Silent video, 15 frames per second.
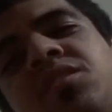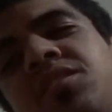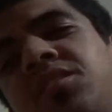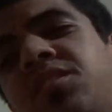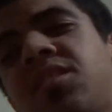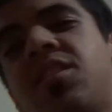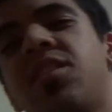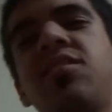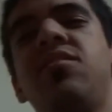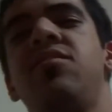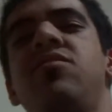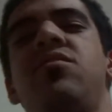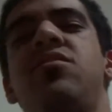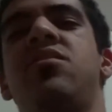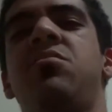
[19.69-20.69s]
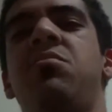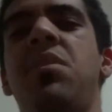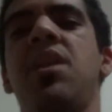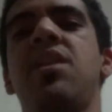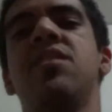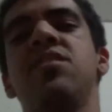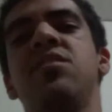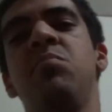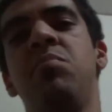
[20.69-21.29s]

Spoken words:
They said you just make this